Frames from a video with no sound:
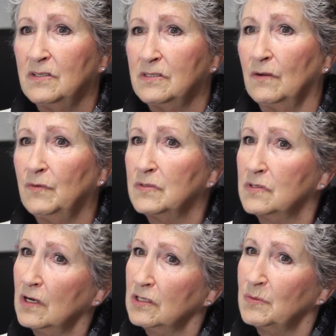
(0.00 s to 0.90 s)
So if you
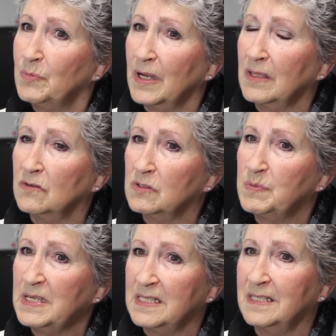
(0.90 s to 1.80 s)
start to break those
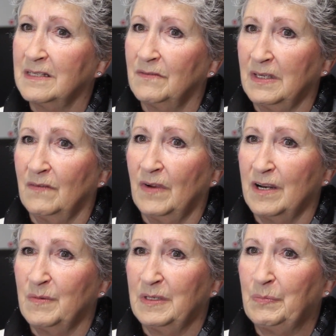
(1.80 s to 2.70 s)
pieces of the
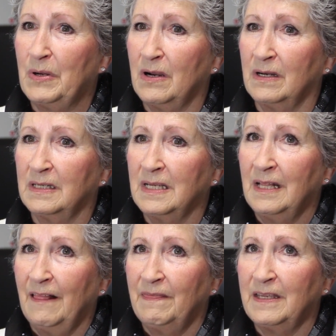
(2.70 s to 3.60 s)
environment apart,
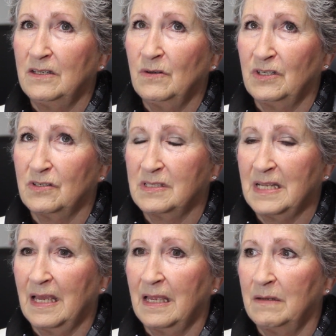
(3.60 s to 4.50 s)
then you
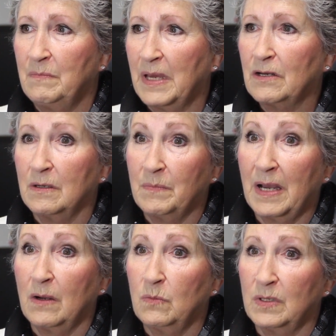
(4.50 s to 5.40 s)
understand better
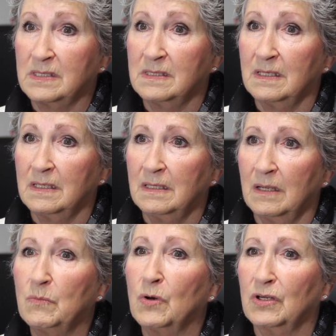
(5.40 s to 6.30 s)
about what's
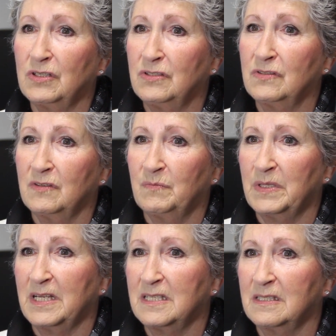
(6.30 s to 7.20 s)
a more conducive
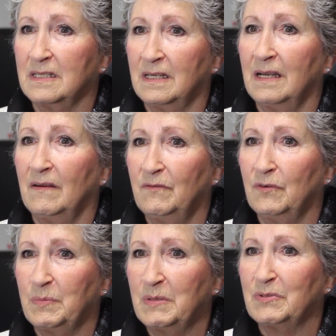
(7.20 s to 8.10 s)
place uh,
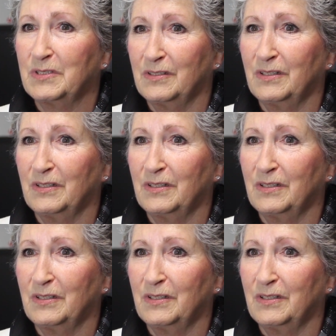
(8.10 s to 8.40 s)
for people to